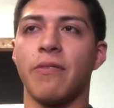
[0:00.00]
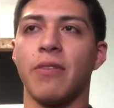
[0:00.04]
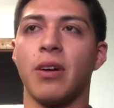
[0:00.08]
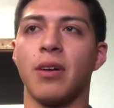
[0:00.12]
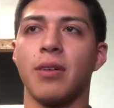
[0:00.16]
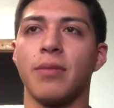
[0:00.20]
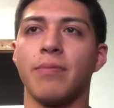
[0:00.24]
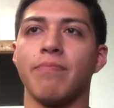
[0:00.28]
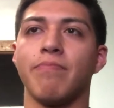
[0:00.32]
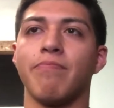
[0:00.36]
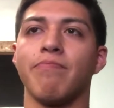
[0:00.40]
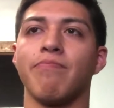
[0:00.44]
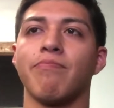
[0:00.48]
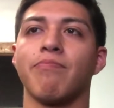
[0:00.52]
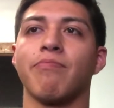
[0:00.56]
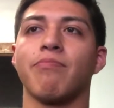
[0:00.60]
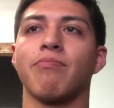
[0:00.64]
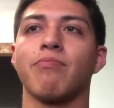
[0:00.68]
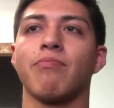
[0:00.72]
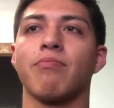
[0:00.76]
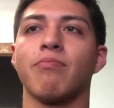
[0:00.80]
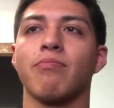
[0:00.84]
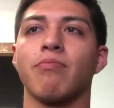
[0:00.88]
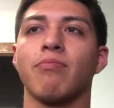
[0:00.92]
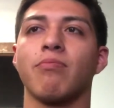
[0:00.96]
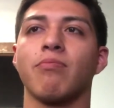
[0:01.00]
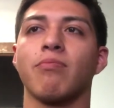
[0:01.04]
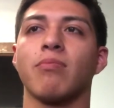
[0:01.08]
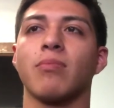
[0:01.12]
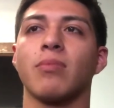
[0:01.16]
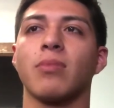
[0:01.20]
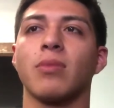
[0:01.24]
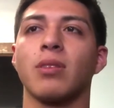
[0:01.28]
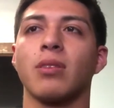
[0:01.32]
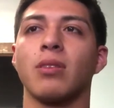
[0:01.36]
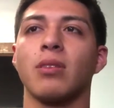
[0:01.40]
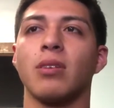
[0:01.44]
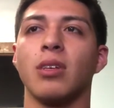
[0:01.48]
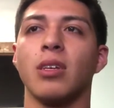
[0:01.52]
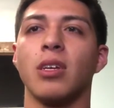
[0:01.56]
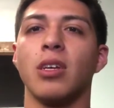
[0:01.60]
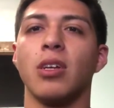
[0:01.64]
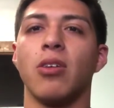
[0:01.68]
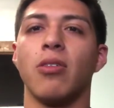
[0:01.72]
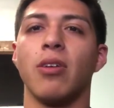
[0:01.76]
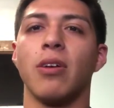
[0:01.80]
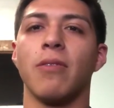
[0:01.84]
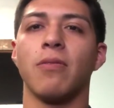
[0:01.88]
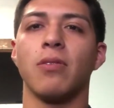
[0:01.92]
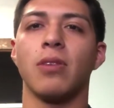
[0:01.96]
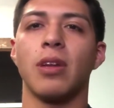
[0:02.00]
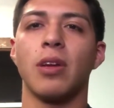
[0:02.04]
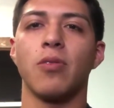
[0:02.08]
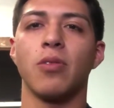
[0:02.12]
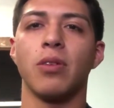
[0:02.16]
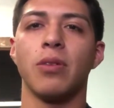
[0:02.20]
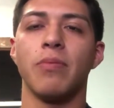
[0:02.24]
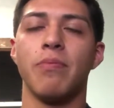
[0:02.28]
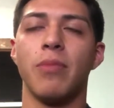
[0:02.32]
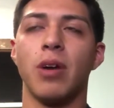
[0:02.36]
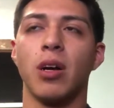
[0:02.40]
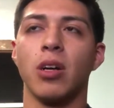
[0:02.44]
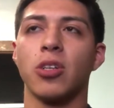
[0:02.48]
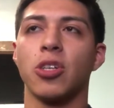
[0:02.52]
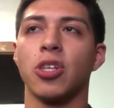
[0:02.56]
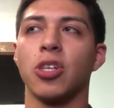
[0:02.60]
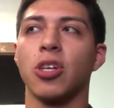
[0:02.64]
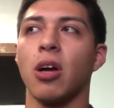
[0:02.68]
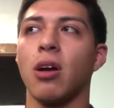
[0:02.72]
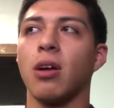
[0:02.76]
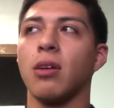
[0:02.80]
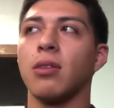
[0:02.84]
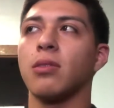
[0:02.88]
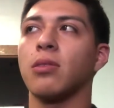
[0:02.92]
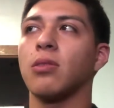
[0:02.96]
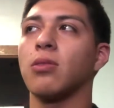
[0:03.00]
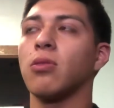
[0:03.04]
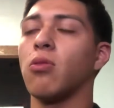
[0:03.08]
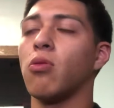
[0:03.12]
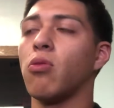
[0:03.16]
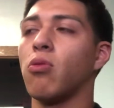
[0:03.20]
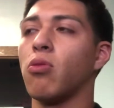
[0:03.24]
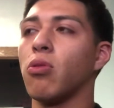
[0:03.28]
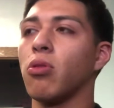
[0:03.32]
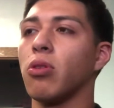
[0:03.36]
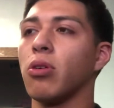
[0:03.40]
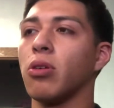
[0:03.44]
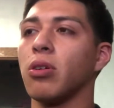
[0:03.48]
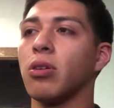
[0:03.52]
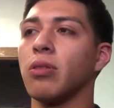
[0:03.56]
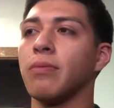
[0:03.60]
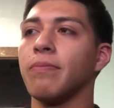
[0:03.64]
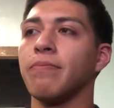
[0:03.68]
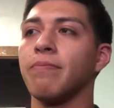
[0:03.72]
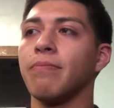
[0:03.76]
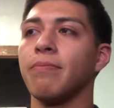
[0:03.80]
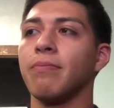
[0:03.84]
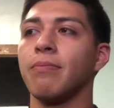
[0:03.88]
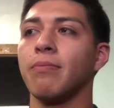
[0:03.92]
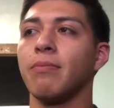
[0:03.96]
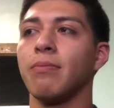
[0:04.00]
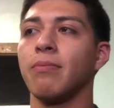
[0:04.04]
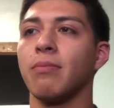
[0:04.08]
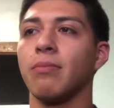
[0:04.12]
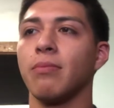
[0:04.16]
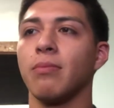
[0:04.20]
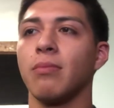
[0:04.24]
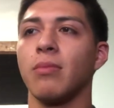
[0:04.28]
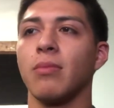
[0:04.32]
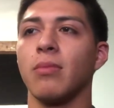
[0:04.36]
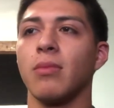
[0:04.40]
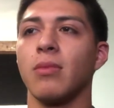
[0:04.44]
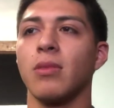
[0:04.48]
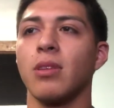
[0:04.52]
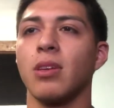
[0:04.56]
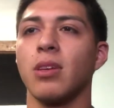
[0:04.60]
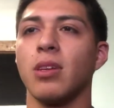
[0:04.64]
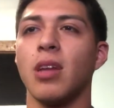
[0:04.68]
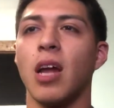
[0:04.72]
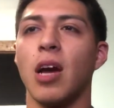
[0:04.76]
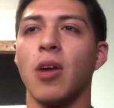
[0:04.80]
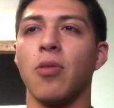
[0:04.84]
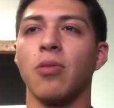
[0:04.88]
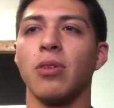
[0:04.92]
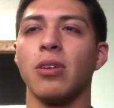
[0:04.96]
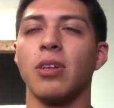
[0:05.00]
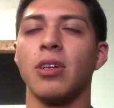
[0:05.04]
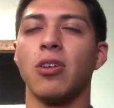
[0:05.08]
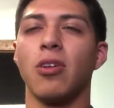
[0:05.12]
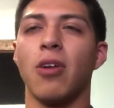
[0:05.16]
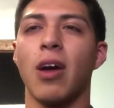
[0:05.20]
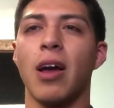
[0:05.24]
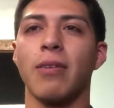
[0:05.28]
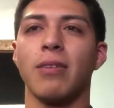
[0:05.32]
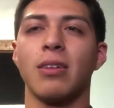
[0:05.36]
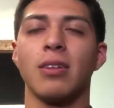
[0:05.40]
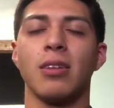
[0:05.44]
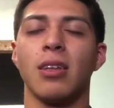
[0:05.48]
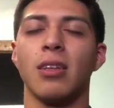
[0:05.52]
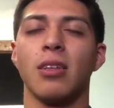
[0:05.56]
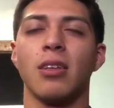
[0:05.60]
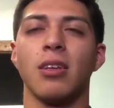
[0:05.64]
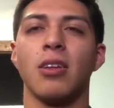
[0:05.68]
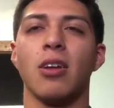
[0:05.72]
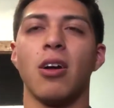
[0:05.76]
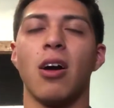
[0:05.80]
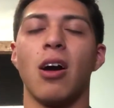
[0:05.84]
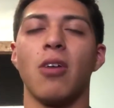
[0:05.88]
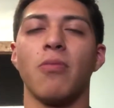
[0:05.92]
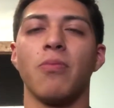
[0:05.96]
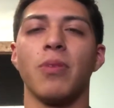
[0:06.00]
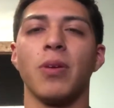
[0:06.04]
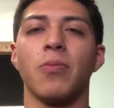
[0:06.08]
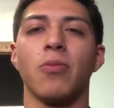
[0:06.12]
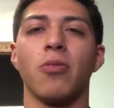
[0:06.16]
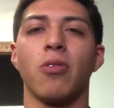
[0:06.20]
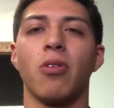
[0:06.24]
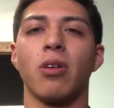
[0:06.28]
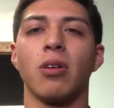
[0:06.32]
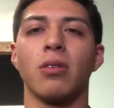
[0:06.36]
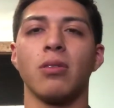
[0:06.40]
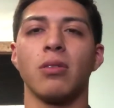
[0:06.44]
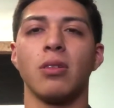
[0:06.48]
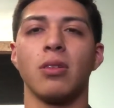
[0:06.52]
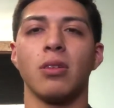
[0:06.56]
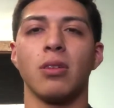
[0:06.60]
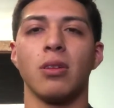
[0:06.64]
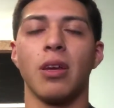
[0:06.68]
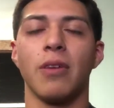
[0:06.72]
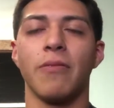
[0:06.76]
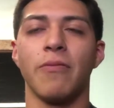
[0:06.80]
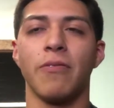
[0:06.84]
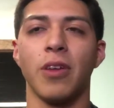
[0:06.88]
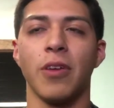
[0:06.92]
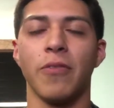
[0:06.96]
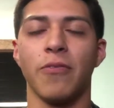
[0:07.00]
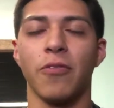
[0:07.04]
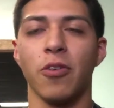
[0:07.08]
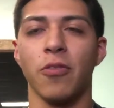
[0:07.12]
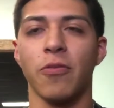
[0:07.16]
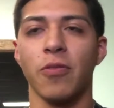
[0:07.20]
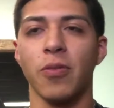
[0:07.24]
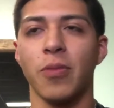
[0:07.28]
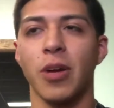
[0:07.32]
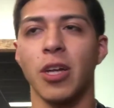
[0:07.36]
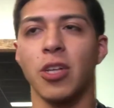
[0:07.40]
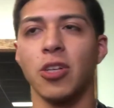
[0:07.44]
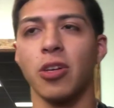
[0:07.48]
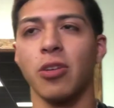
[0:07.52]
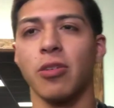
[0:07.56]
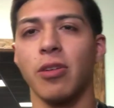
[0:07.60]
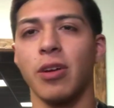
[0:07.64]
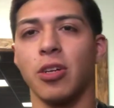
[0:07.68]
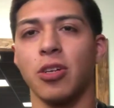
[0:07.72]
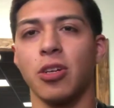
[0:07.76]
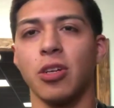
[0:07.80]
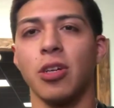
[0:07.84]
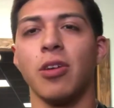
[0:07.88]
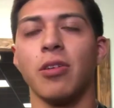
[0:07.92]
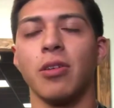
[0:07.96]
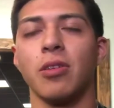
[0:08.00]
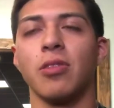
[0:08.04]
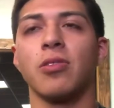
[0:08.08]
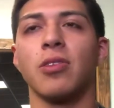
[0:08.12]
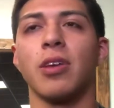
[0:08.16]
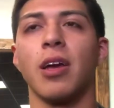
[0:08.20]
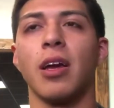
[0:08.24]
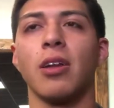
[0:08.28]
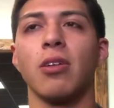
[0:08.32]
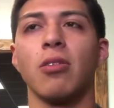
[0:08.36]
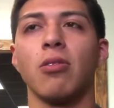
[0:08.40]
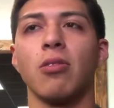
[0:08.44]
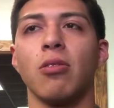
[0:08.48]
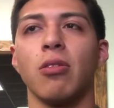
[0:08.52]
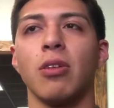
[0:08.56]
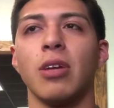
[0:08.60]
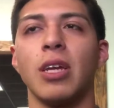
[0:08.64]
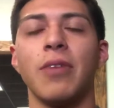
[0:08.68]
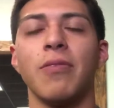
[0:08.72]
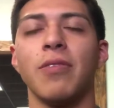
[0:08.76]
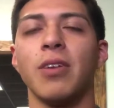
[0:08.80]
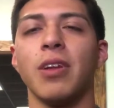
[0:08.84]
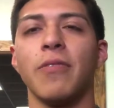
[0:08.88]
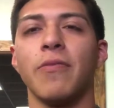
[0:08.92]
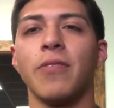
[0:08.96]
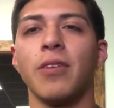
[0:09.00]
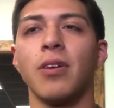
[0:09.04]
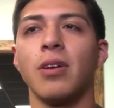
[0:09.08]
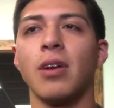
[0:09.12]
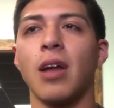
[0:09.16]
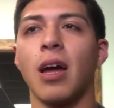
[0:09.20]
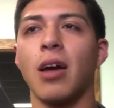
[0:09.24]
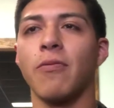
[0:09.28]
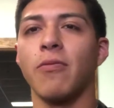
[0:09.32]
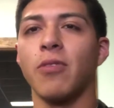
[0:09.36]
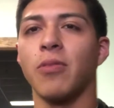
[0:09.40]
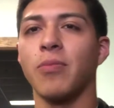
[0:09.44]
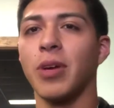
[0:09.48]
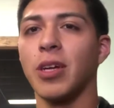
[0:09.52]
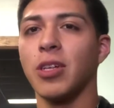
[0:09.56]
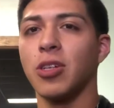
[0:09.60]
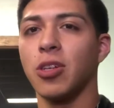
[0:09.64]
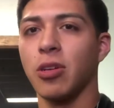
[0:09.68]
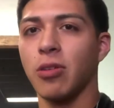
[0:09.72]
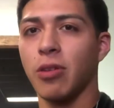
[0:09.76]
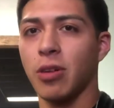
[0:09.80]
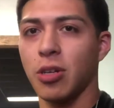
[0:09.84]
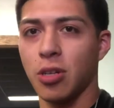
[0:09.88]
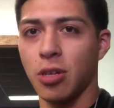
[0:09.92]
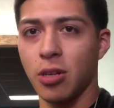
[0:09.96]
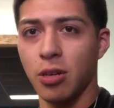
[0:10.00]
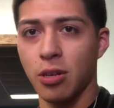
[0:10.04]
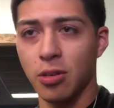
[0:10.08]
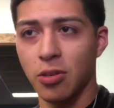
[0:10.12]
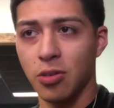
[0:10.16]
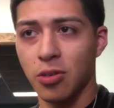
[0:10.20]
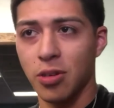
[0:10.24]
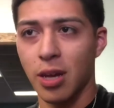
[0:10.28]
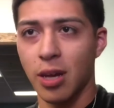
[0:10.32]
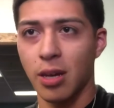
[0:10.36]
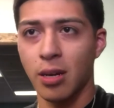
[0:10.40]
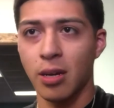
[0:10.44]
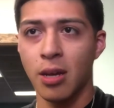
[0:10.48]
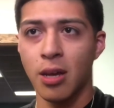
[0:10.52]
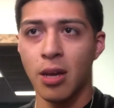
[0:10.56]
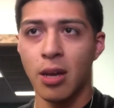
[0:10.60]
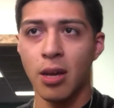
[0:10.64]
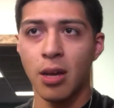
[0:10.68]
Um, you know, everyone like with the mug shots or not. You know, I, you know how people are. If if you're from my generation, you understand. Or even if you're not from my generation, you understand.